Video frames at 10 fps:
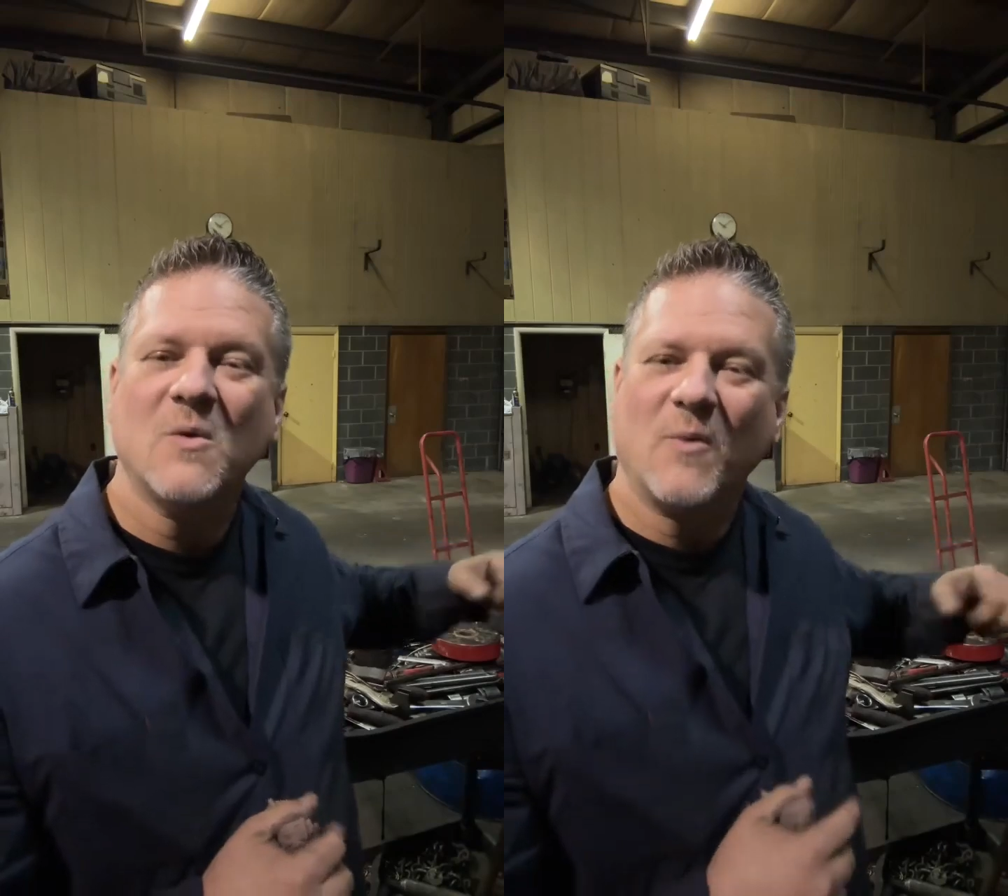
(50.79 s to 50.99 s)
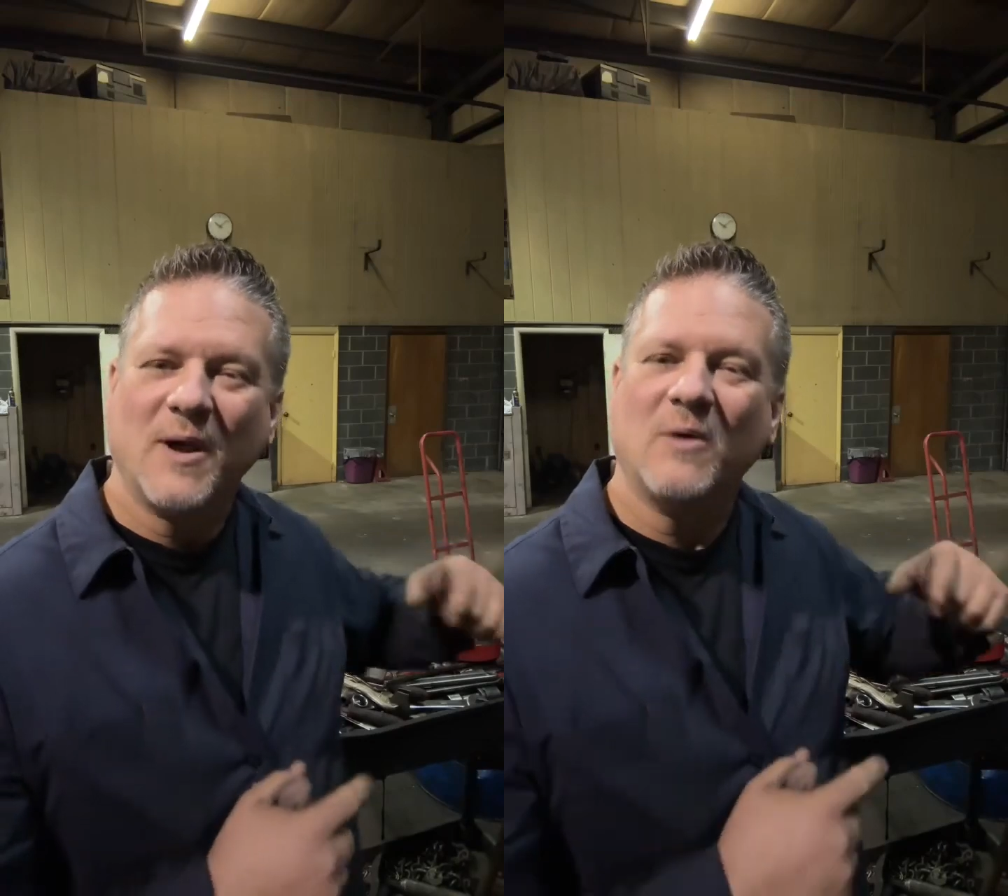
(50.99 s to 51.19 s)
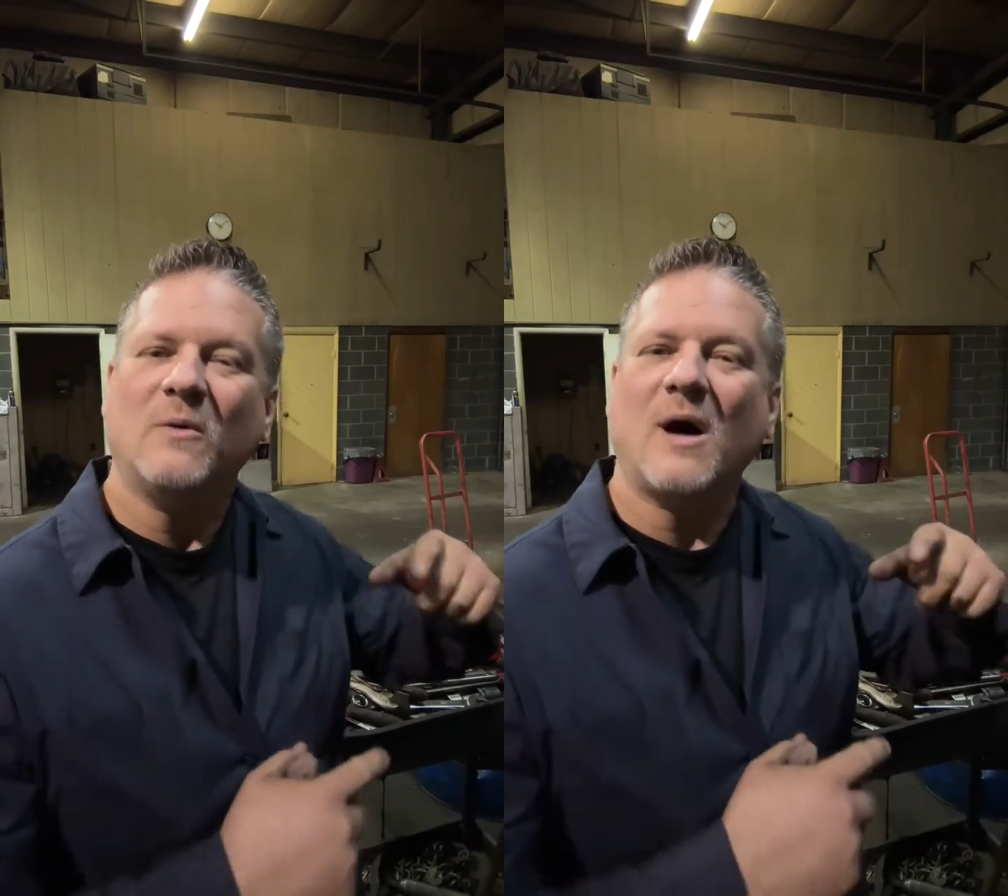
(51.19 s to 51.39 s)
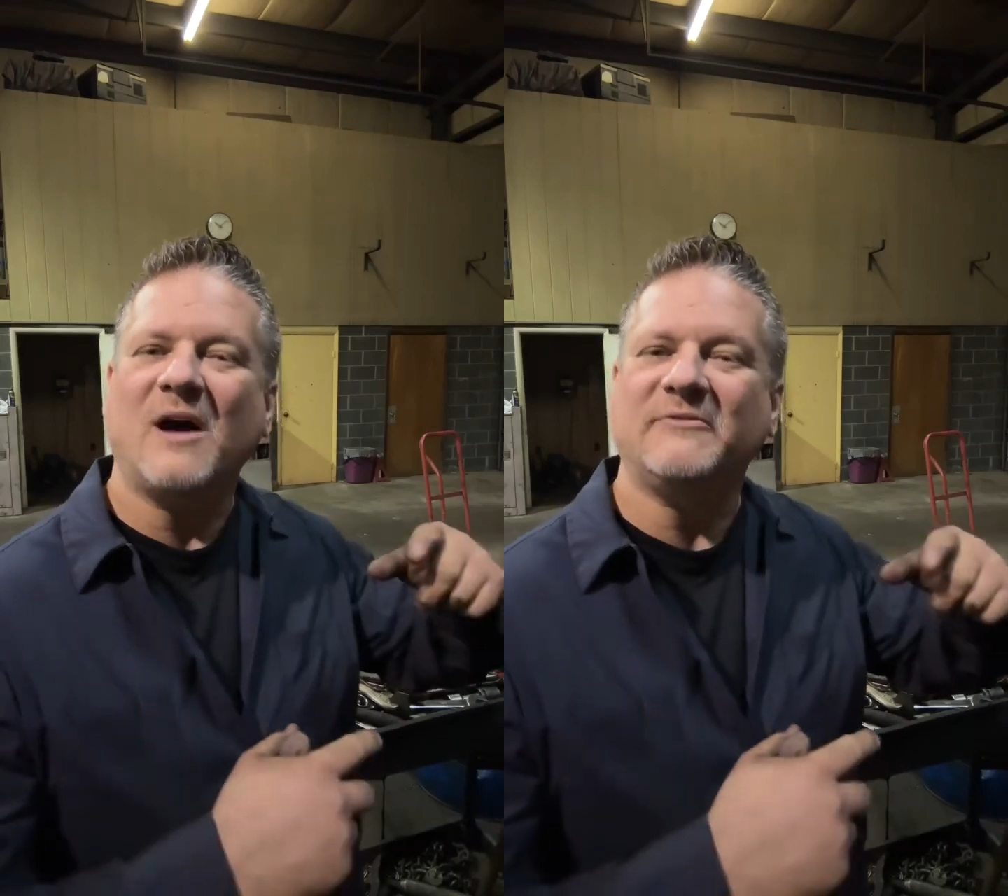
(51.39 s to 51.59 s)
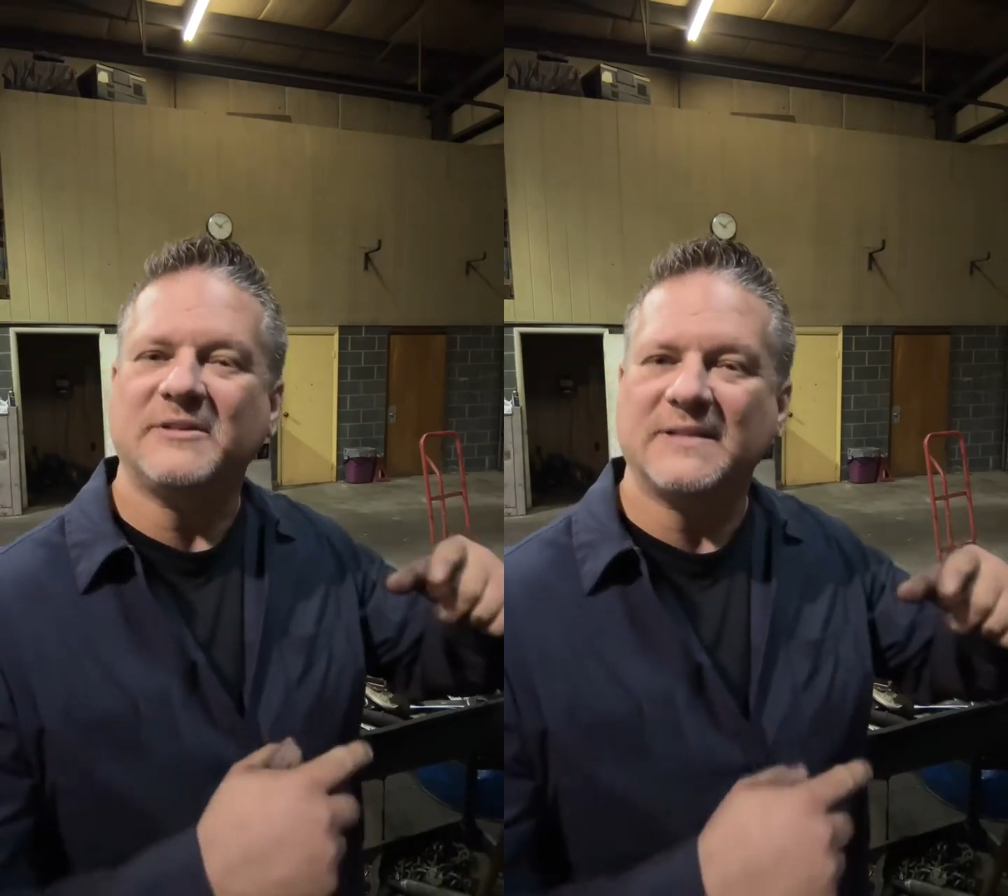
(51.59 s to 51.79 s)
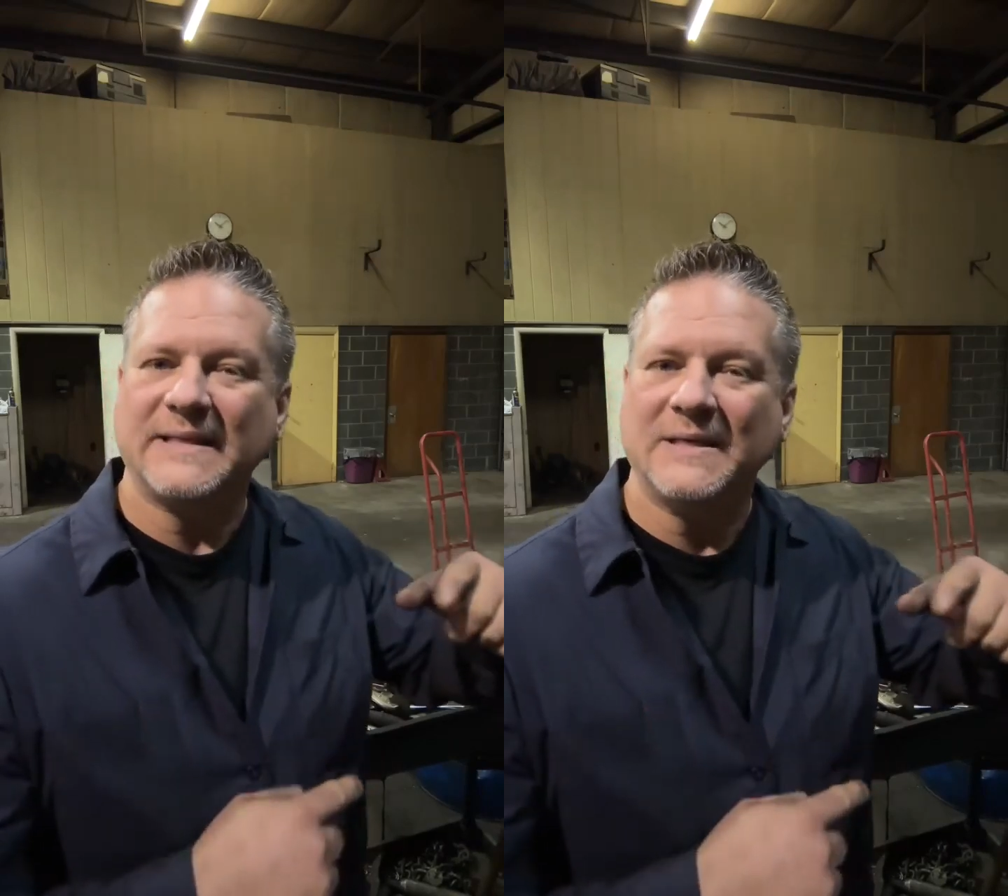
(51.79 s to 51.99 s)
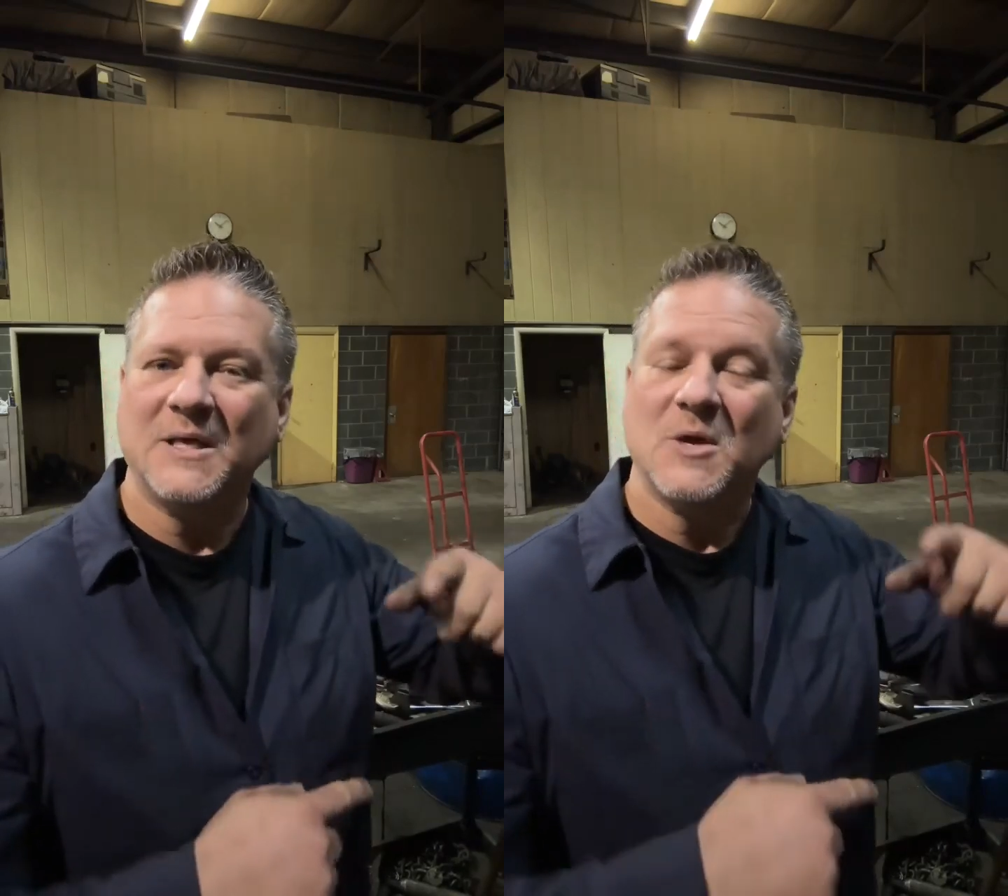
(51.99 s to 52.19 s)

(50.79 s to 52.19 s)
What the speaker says: Well, obviously,